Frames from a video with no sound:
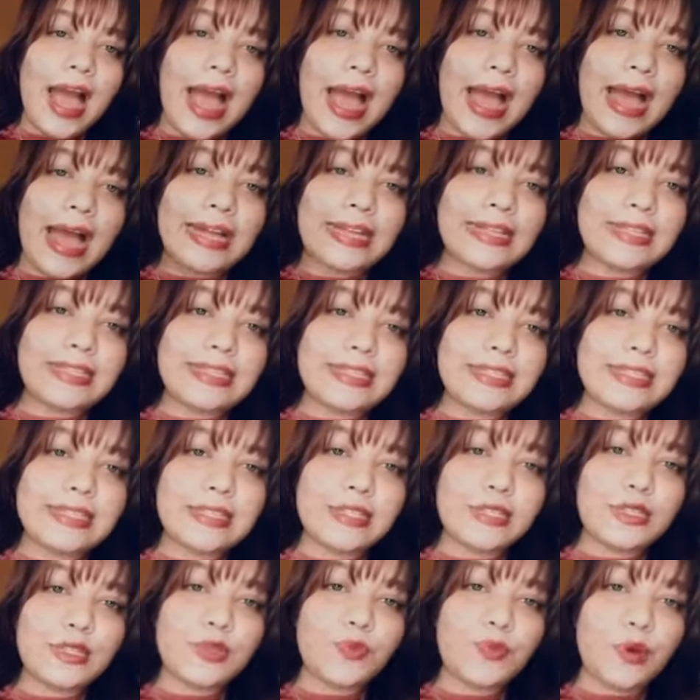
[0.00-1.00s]
and this
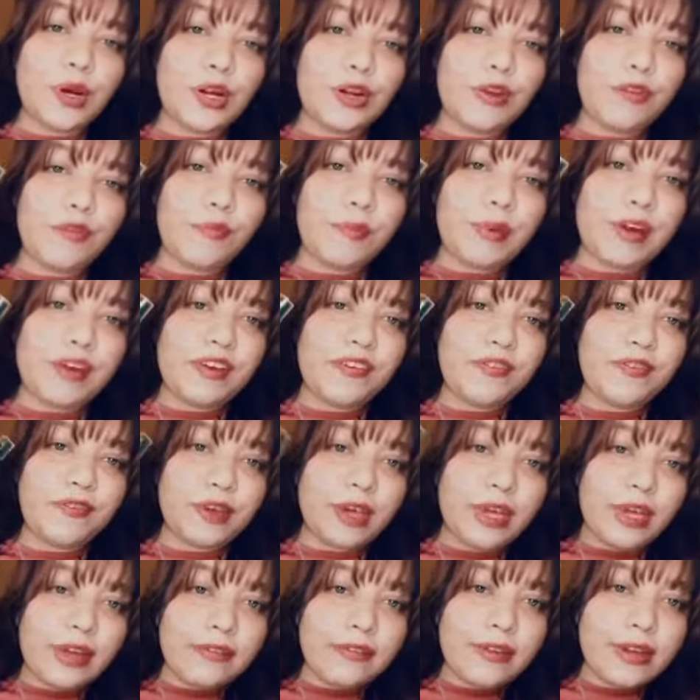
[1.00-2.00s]
is one of my
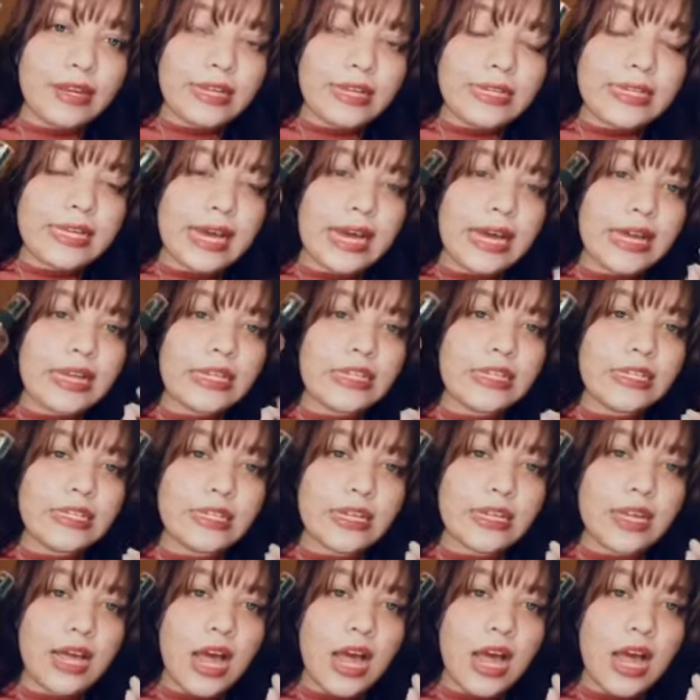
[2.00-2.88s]
favorite, and